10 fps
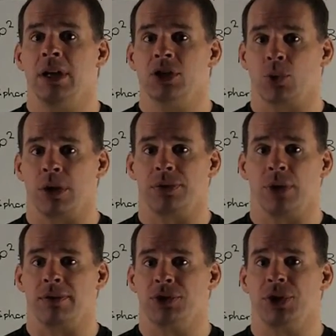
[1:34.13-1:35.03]
Square root of
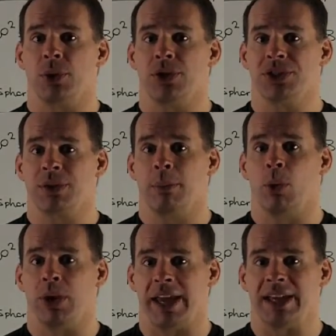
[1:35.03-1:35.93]
three over two is zero
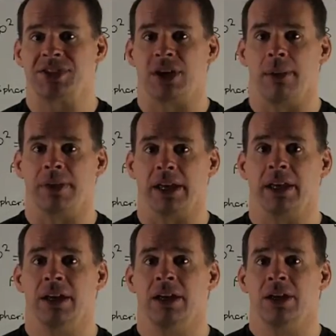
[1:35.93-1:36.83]
point eight
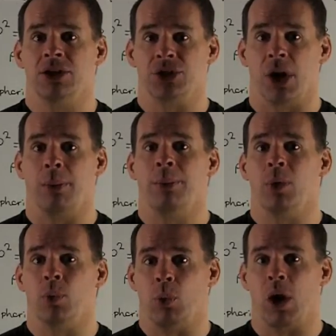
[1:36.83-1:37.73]
something, so
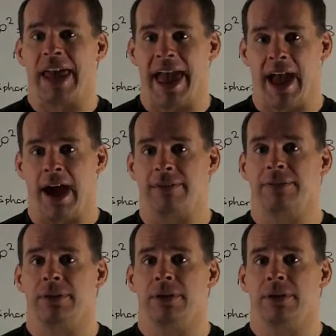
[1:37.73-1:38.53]
we want a half.